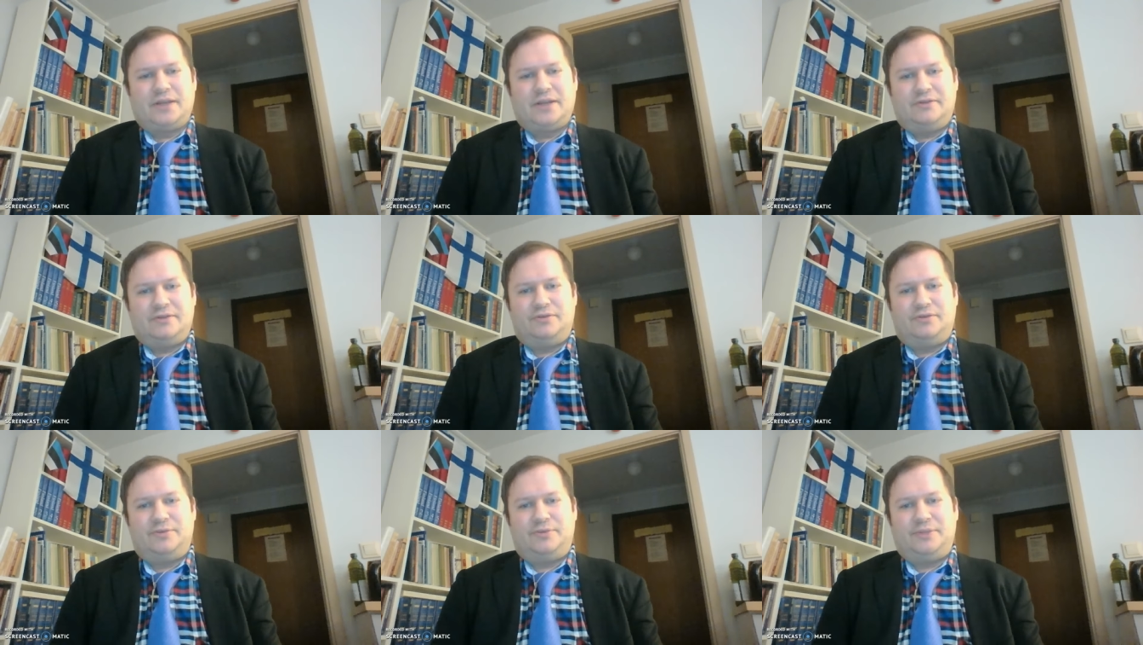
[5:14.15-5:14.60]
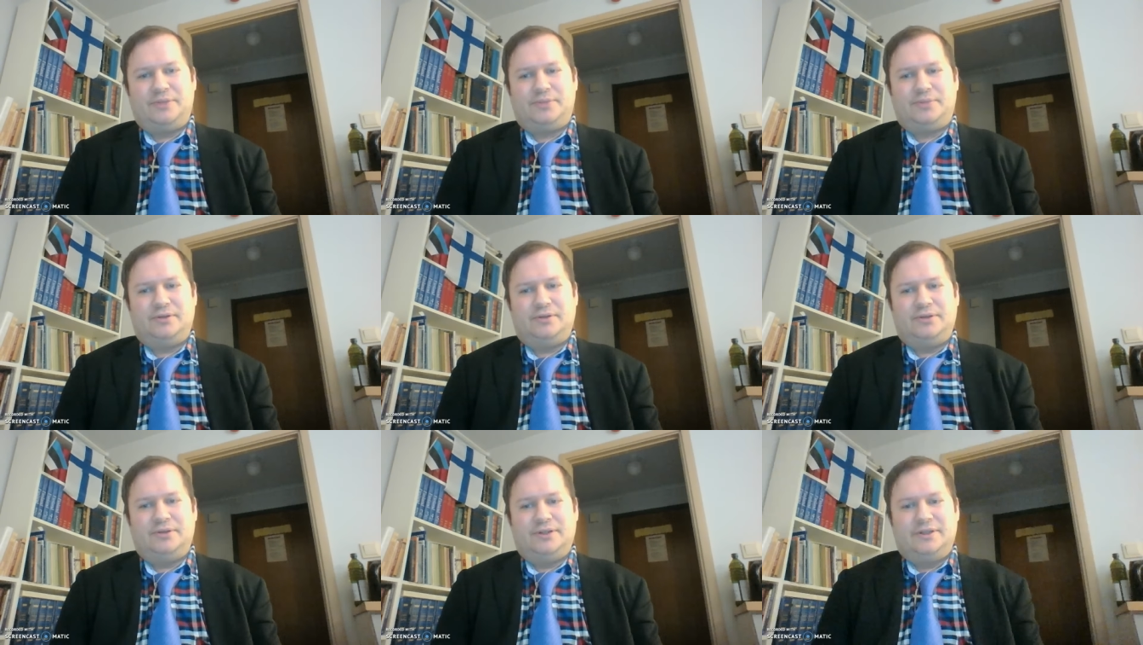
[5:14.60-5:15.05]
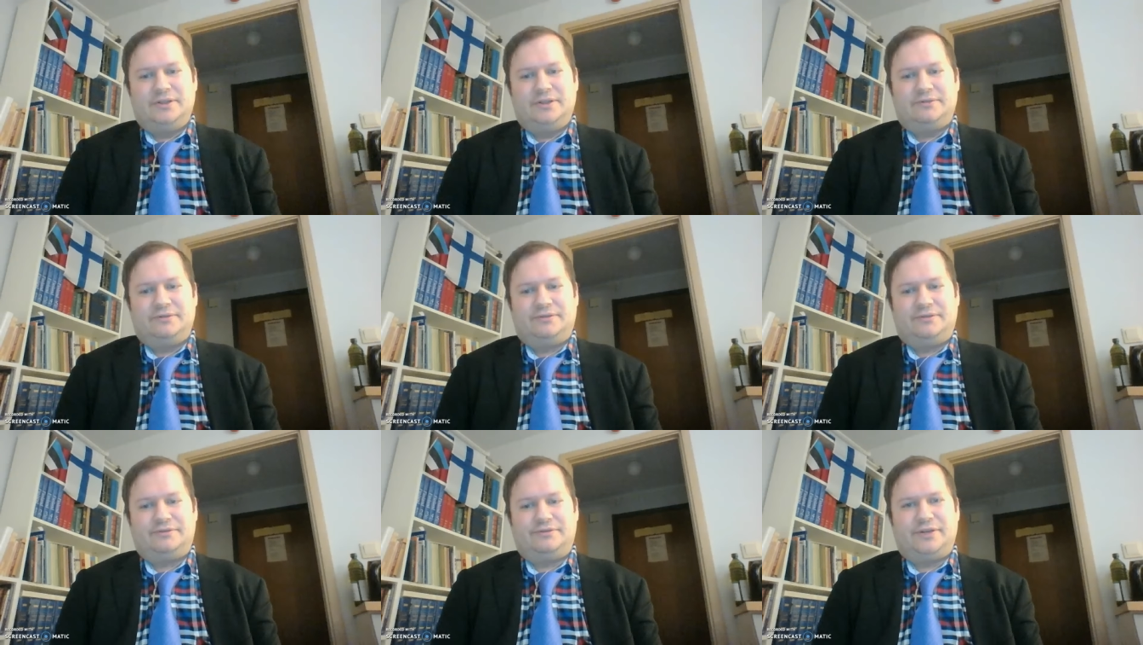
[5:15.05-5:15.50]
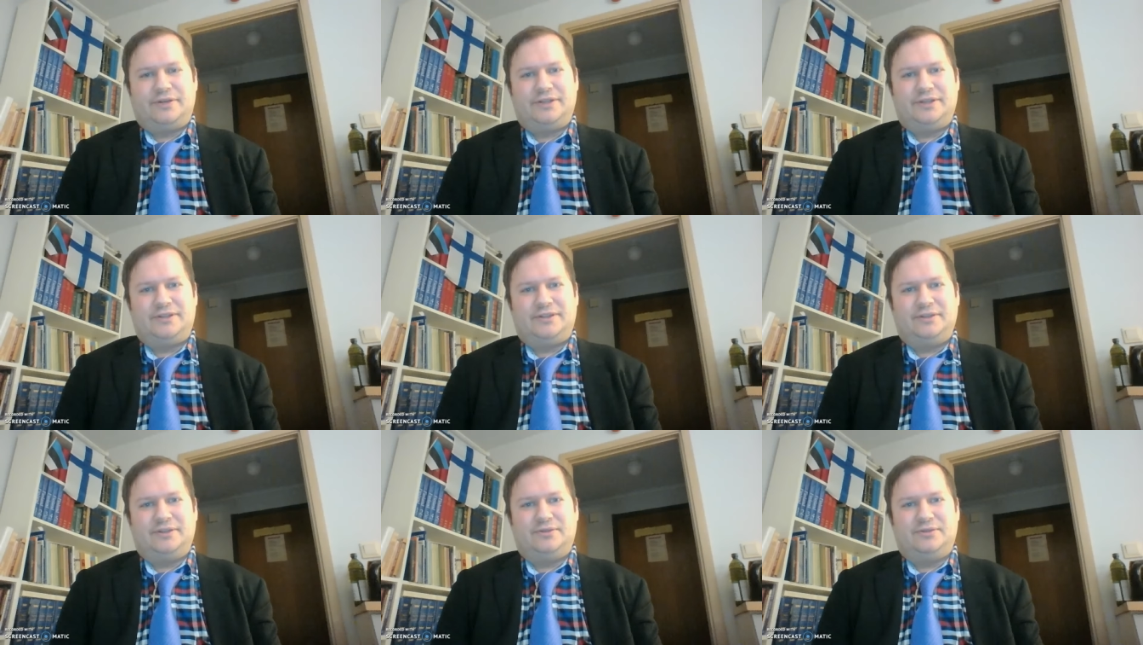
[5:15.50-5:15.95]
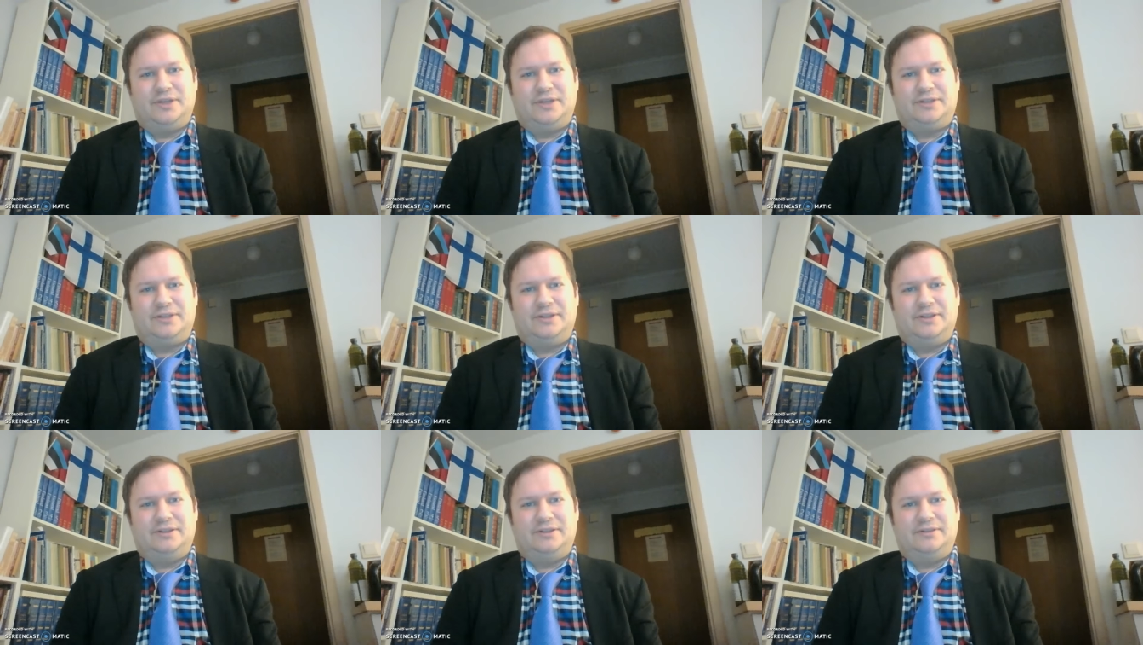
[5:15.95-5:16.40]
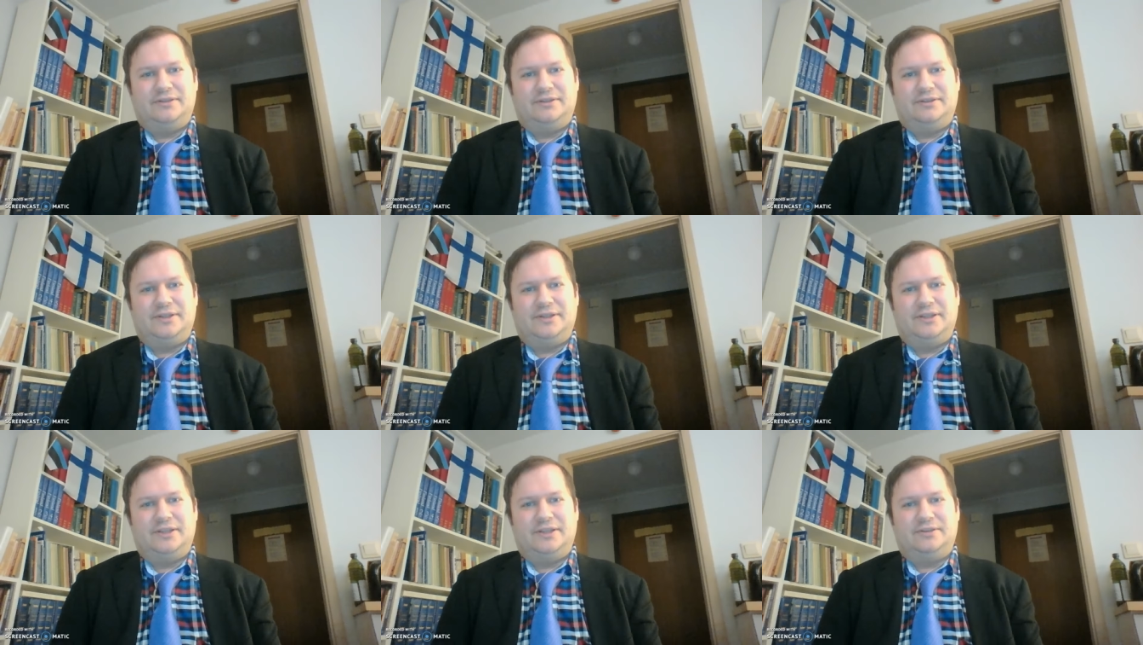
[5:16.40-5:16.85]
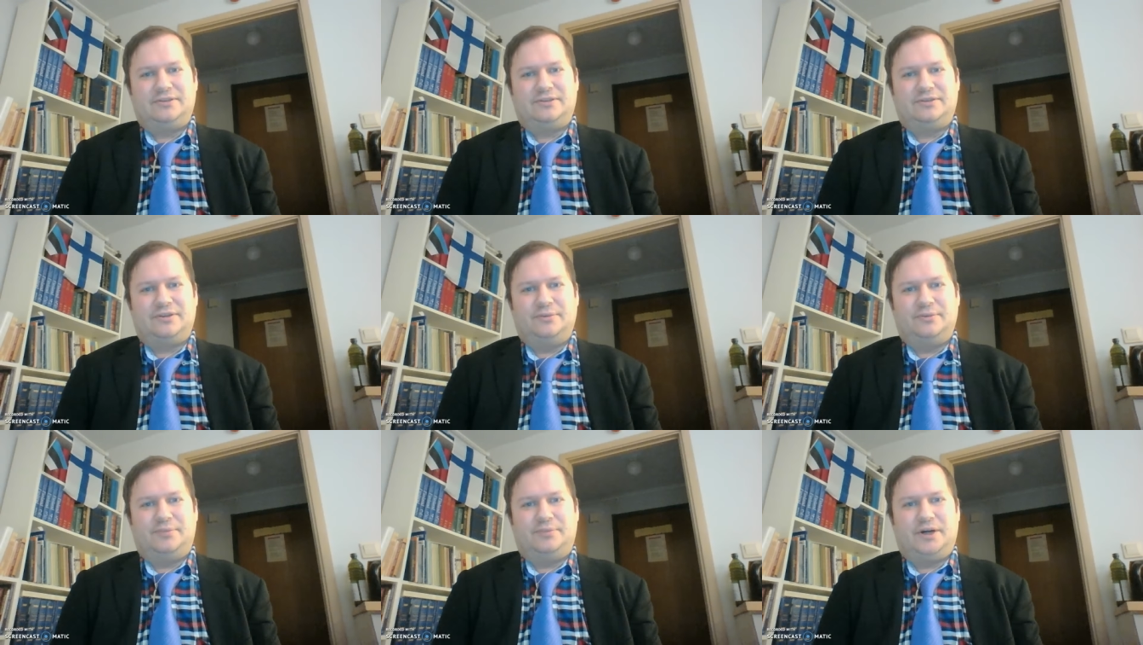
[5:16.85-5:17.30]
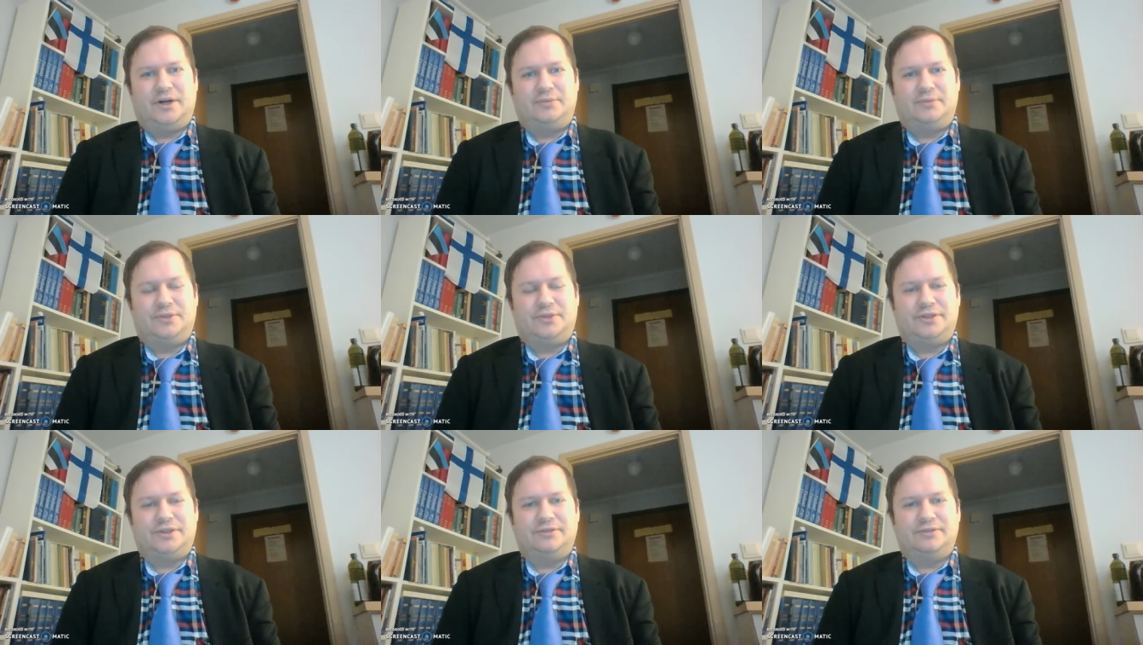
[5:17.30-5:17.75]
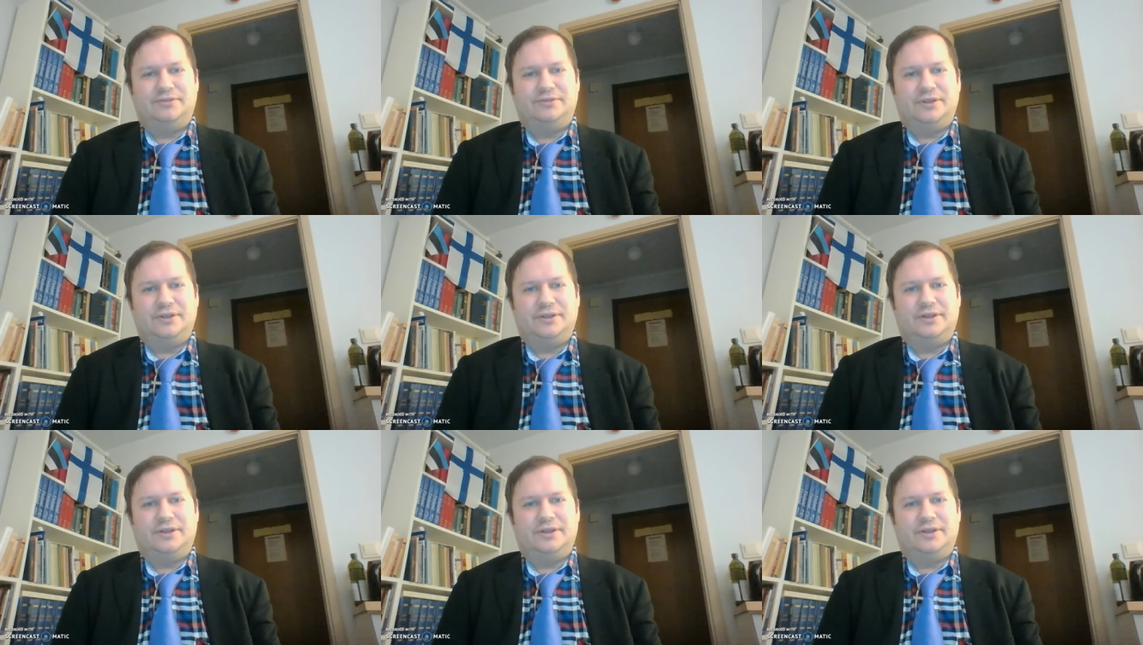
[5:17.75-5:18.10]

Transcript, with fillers: were people fighting to get in in some pub or something.